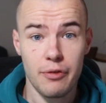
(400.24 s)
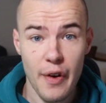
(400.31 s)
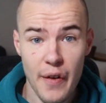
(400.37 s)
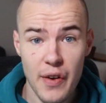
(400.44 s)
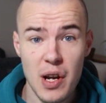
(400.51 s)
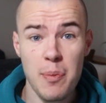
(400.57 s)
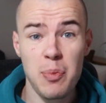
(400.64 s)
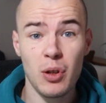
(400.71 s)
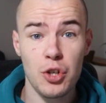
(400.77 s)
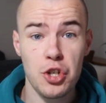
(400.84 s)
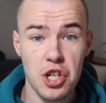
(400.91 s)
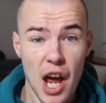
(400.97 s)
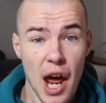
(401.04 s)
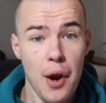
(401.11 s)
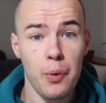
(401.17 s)
variable
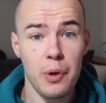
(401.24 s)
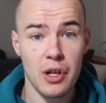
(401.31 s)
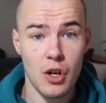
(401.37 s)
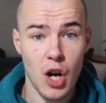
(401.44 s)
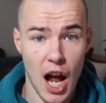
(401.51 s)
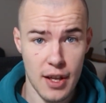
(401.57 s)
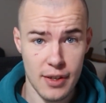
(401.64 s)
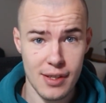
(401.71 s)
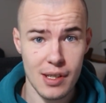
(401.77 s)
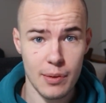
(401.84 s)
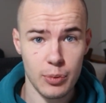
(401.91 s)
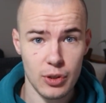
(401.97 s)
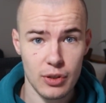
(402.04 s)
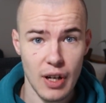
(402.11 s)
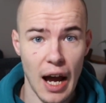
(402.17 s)
shadowing
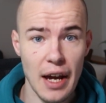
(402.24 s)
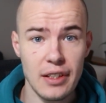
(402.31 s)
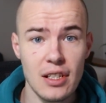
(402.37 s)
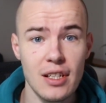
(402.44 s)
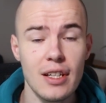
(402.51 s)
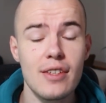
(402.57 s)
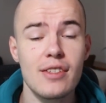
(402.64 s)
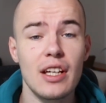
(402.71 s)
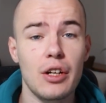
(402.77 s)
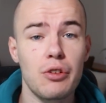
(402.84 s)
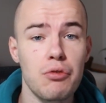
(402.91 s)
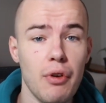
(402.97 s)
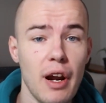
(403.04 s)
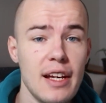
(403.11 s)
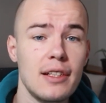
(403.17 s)
concept, I think is a
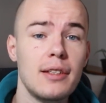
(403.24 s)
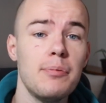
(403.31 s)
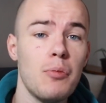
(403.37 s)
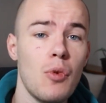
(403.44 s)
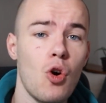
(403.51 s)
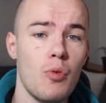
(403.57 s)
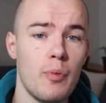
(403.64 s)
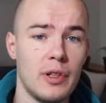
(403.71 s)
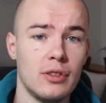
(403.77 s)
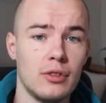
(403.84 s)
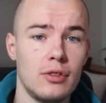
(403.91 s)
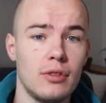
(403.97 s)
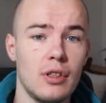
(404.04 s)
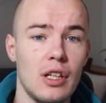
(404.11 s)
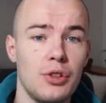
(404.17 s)
great
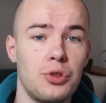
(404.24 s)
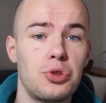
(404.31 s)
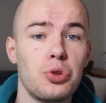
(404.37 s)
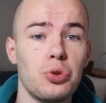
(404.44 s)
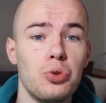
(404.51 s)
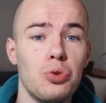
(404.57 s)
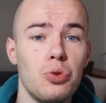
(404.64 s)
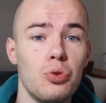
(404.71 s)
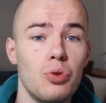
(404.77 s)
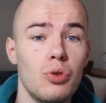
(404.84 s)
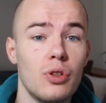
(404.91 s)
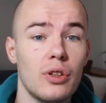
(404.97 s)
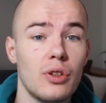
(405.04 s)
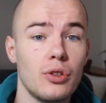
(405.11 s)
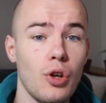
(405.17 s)
moment to
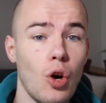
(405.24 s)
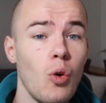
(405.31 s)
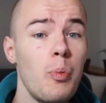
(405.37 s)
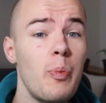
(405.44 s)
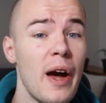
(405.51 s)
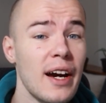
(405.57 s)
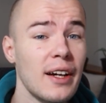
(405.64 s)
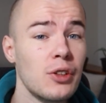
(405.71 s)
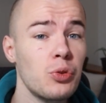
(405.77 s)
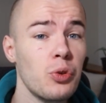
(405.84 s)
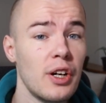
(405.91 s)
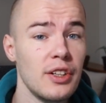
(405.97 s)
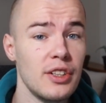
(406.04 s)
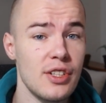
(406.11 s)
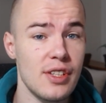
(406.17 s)
go back
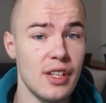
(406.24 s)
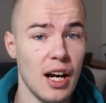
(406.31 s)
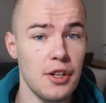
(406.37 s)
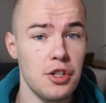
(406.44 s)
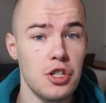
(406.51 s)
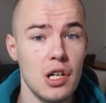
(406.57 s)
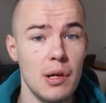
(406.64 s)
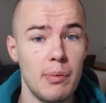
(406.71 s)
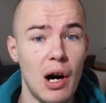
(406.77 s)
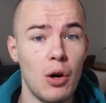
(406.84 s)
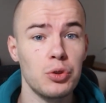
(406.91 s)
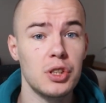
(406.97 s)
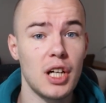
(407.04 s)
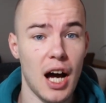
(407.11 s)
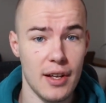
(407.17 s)
to our discussion
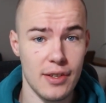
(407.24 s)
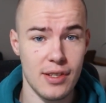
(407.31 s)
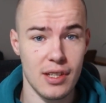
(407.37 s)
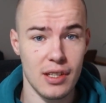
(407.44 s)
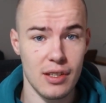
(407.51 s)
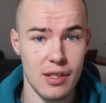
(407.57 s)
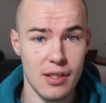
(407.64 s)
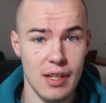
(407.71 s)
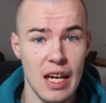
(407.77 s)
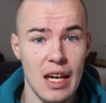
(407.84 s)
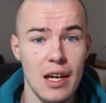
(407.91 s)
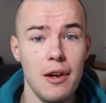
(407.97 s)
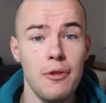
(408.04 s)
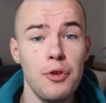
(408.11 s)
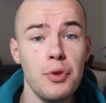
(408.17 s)
about
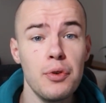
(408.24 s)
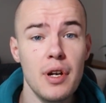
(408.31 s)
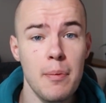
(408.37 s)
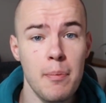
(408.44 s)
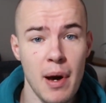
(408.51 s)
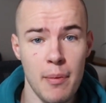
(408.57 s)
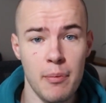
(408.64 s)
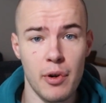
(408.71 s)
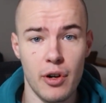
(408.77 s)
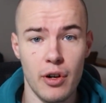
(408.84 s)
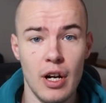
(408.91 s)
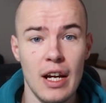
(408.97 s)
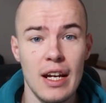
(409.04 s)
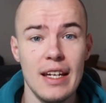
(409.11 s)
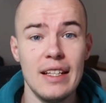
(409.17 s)
constants. If you
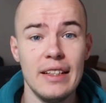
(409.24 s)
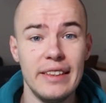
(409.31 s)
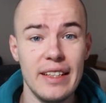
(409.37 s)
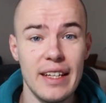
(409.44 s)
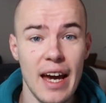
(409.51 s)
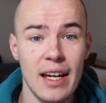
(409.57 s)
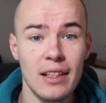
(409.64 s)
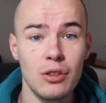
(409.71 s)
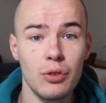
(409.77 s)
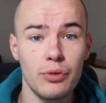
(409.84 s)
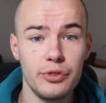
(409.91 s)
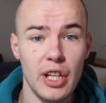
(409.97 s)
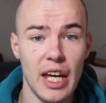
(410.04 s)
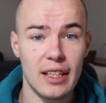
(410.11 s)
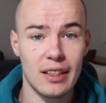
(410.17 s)
remember, in the end
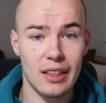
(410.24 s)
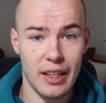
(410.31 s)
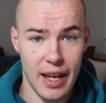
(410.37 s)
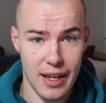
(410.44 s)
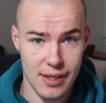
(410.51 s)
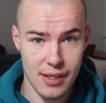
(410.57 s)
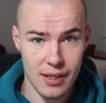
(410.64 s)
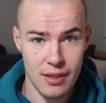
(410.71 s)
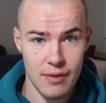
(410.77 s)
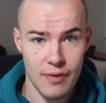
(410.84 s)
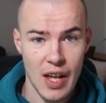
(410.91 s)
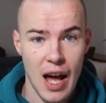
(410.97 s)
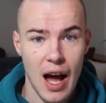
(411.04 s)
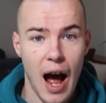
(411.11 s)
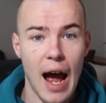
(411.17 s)
of that
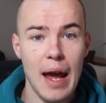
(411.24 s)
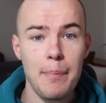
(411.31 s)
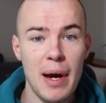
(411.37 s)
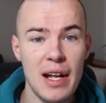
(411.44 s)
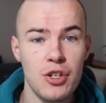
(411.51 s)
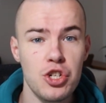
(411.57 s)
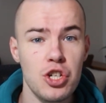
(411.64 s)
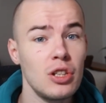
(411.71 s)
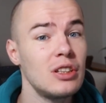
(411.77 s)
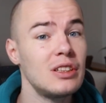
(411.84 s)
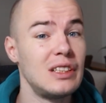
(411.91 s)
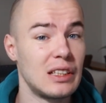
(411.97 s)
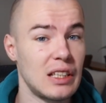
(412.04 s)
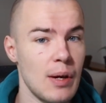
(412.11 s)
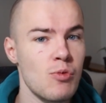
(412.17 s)
lesson, I
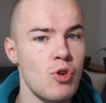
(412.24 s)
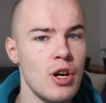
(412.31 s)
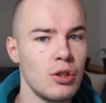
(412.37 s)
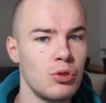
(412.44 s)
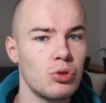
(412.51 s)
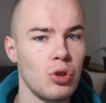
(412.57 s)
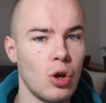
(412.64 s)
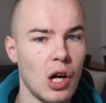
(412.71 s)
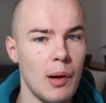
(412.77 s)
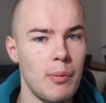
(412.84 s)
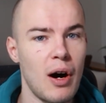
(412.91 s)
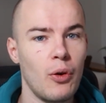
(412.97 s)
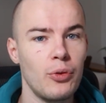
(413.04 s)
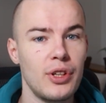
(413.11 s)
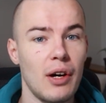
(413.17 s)
mentioned that I'm going to talk
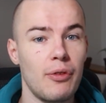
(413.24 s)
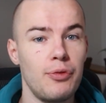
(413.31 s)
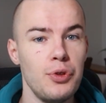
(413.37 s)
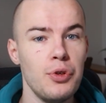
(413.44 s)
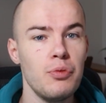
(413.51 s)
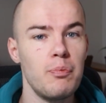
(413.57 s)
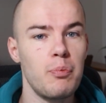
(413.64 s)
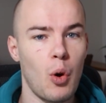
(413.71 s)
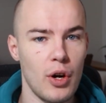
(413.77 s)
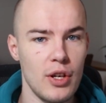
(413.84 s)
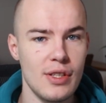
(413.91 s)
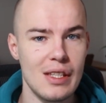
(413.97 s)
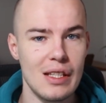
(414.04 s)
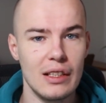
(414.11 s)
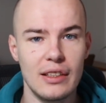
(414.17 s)
about a few
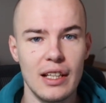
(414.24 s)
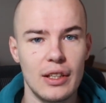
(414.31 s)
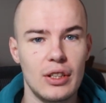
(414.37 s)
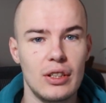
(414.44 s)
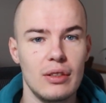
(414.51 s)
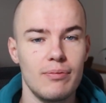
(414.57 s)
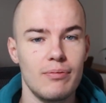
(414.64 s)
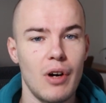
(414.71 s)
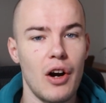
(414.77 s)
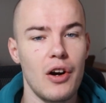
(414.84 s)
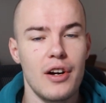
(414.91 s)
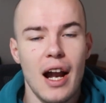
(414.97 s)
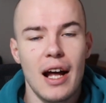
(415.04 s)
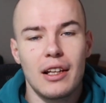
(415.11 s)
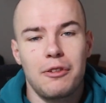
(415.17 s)
points that
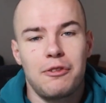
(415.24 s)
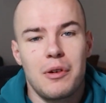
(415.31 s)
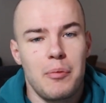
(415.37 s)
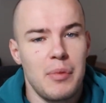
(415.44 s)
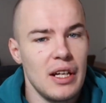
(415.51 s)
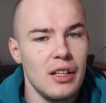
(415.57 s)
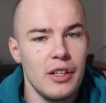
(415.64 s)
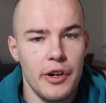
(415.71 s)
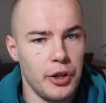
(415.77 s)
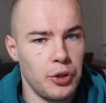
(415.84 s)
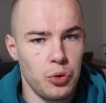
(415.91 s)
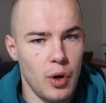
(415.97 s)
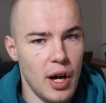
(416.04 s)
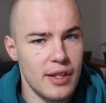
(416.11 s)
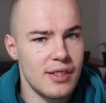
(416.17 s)
are not
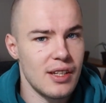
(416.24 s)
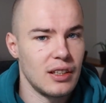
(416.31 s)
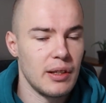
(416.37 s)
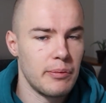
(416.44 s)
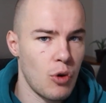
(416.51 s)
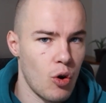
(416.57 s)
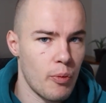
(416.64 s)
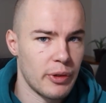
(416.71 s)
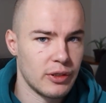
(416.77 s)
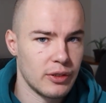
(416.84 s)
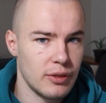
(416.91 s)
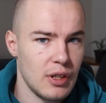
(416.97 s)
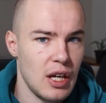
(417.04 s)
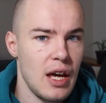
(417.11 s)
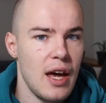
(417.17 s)
familiar to us at the
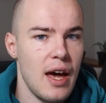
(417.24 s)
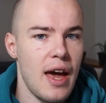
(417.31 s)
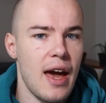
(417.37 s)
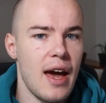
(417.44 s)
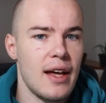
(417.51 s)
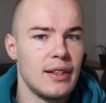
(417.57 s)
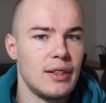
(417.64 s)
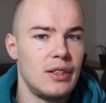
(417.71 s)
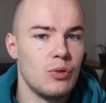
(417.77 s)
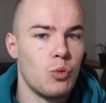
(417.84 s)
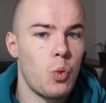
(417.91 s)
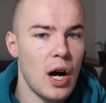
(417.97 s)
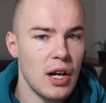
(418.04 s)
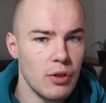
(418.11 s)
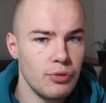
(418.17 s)
moment. And
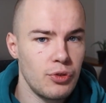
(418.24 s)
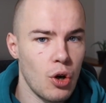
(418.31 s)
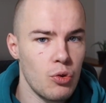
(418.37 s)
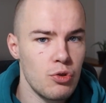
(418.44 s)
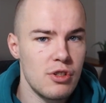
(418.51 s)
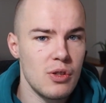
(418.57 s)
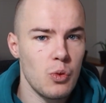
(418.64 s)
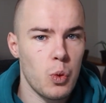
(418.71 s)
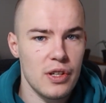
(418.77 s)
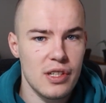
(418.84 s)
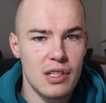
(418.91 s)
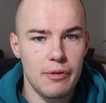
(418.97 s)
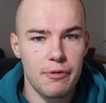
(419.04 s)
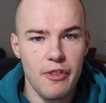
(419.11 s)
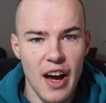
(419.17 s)
one of those
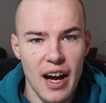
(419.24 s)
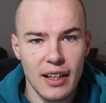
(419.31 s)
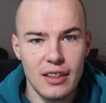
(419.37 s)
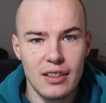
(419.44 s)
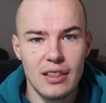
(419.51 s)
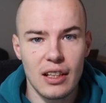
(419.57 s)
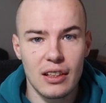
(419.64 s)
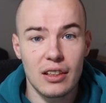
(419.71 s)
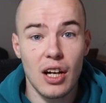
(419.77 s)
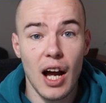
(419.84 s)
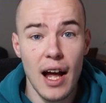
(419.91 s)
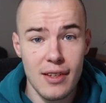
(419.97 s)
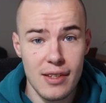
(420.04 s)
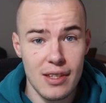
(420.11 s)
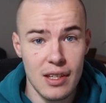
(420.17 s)
was the fact that
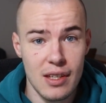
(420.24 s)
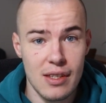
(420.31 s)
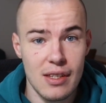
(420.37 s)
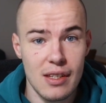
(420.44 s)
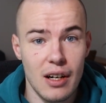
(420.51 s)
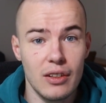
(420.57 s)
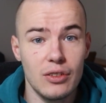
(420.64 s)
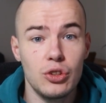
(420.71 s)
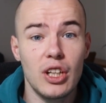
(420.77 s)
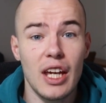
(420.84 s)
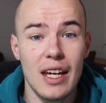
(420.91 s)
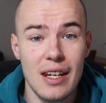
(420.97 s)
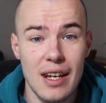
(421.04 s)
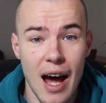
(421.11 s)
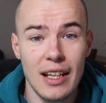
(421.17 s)
constants
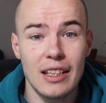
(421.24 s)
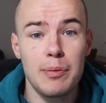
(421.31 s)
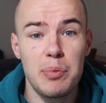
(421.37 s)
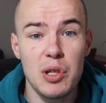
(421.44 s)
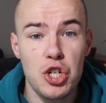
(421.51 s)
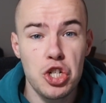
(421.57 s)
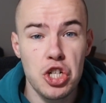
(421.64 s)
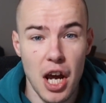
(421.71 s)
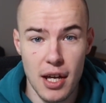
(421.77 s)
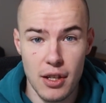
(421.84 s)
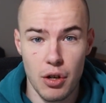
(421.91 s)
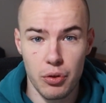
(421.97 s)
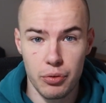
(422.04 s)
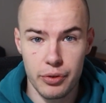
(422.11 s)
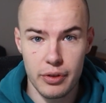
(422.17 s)
cannot be
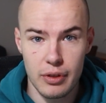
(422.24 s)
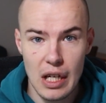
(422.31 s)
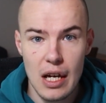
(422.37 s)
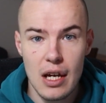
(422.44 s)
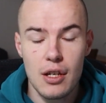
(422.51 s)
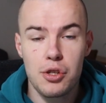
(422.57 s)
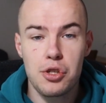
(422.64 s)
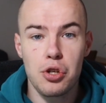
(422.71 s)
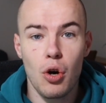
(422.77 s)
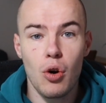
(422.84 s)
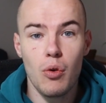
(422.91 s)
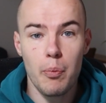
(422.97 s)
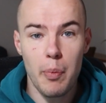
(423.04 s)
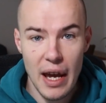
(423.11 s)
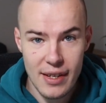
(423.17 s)
shadowed.
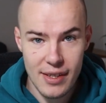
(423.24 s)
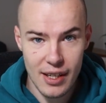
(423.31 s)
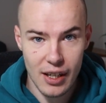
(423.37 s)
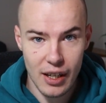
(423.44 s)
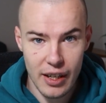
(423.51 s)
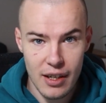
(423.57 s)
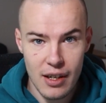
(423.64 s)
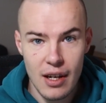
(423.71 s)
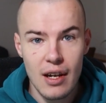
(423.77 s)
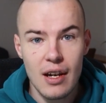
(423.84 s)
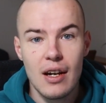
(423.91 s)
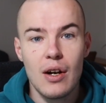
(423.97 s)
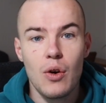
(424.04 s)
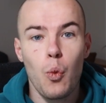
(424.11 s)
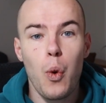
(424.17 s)
So basically,
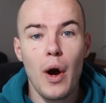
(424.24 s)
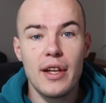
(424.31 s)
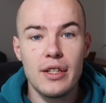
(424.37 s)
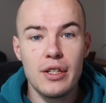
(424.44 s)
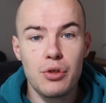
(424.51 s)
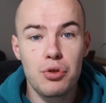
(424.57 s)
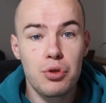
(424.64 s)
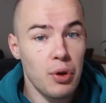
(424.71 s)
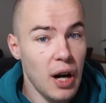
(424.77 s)
when you